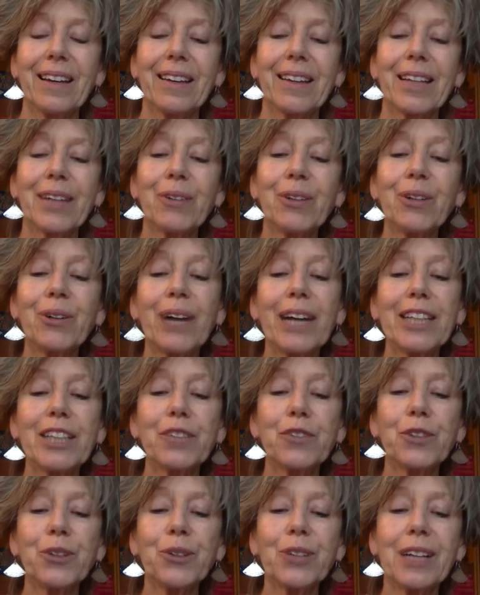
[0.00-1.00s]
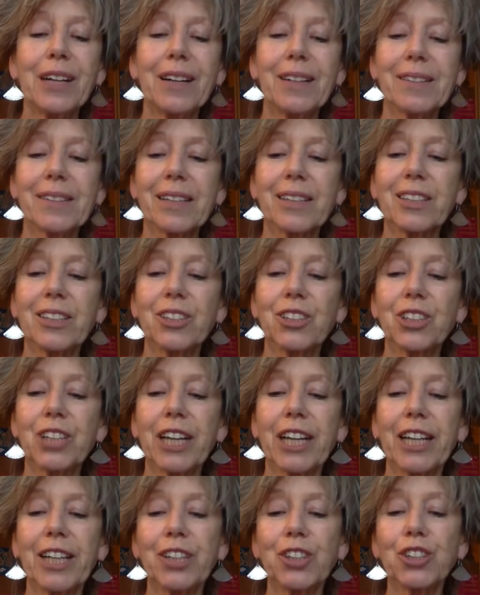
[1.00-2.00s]
There were quite a few girls getting
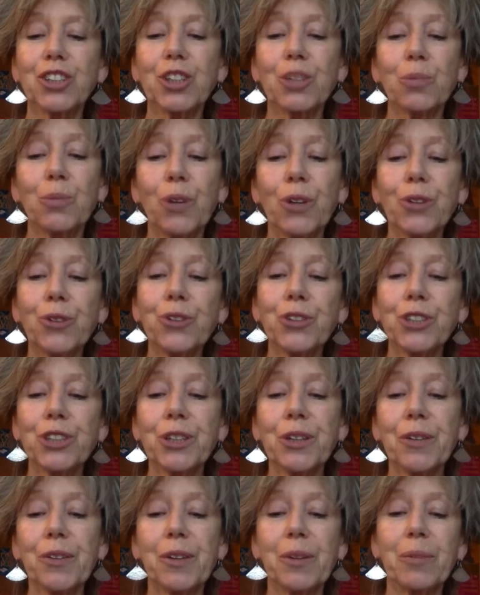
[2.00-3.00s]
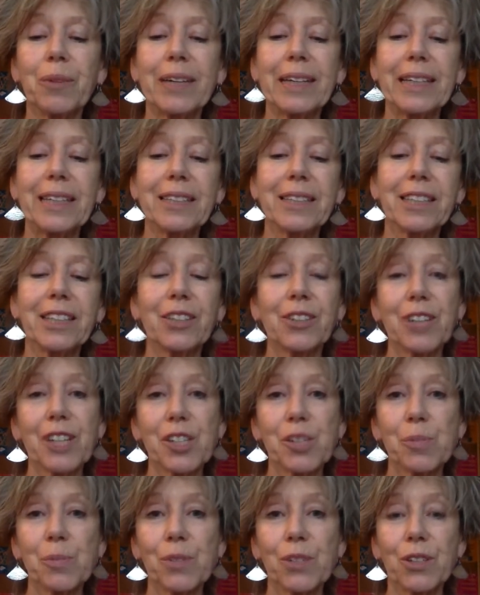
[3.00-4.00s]
changed, and one or two of them were eating
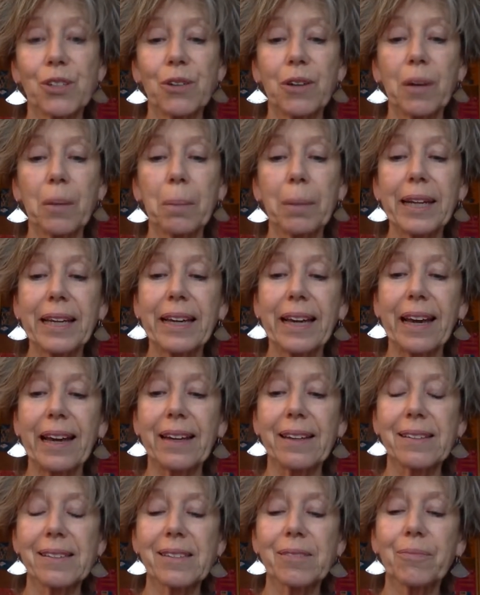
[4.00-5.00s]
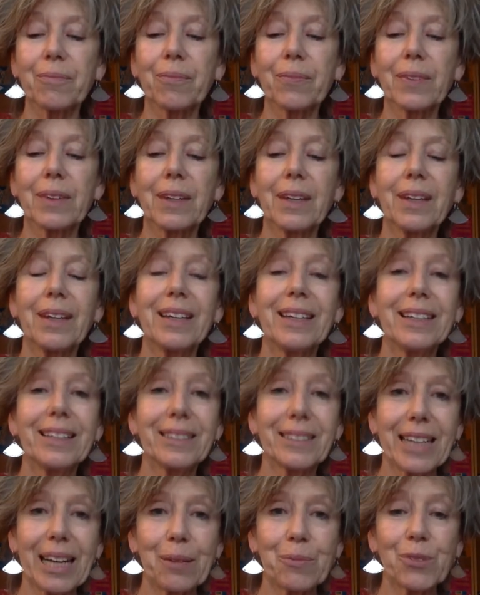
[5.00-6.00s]
crisps and doing pliés.
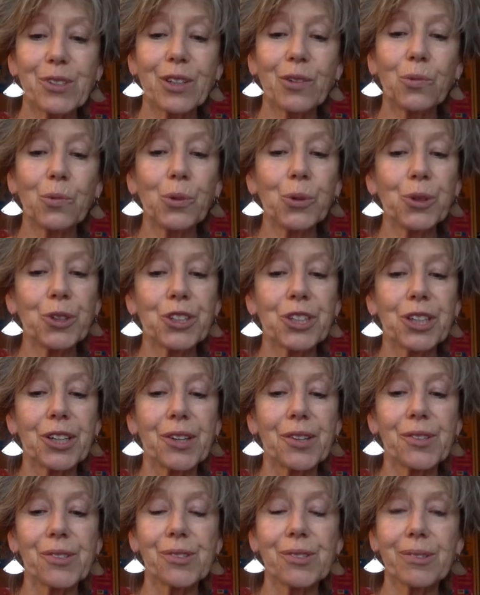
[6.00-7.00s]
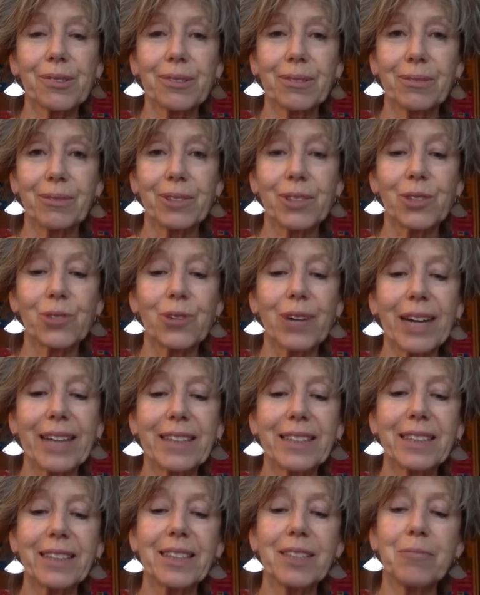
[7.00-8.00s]
Tamsin Waters was
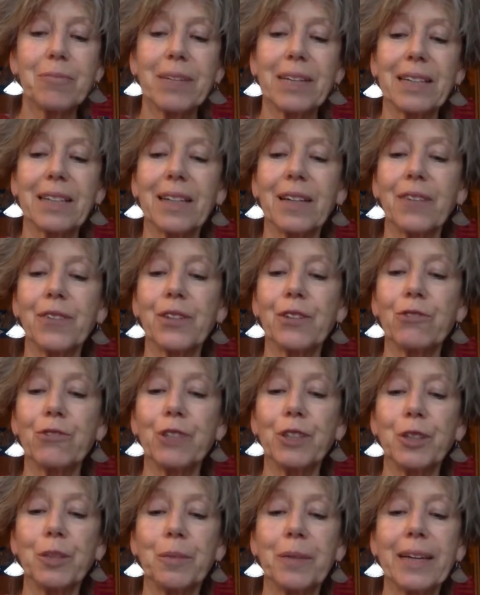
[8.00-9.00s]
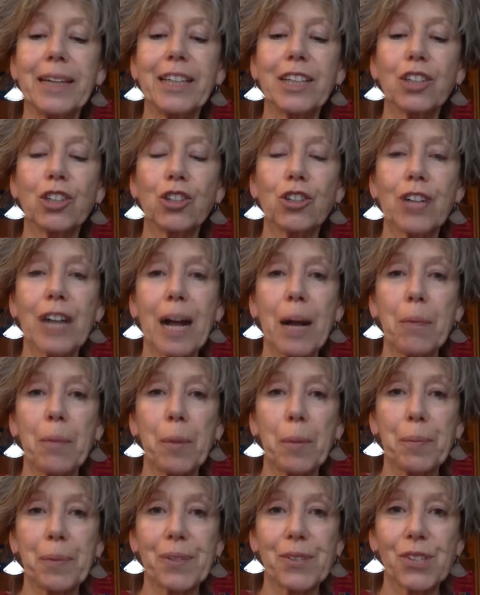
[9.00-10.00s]
right in the middle of the room in a crab
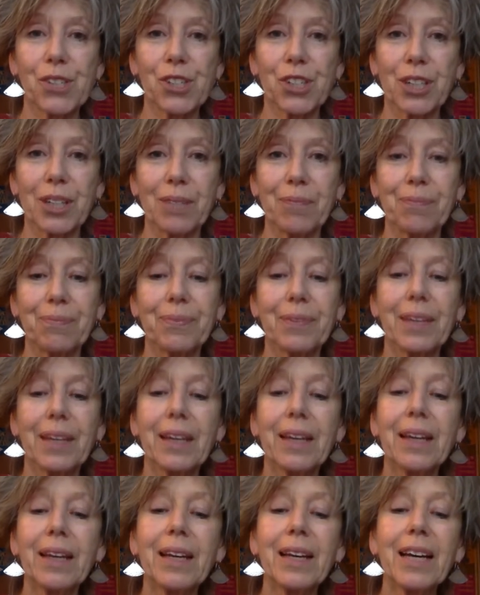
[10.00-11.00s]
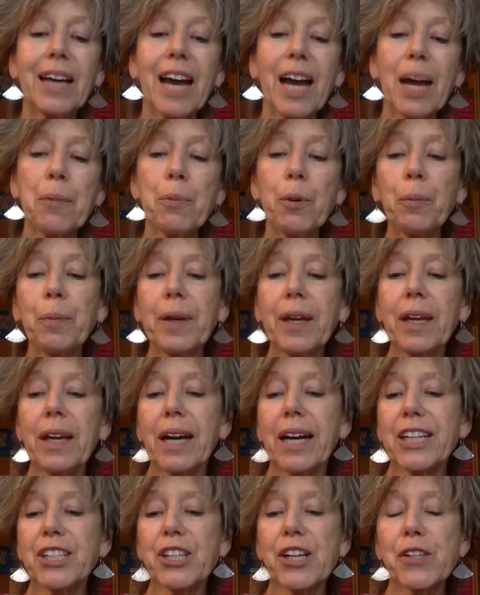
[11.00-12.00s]
position. Hi, Poppy.
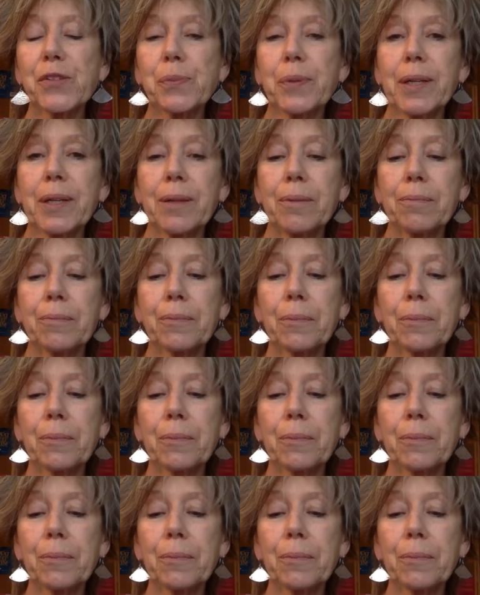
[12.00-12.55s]
Hi, Jasmine.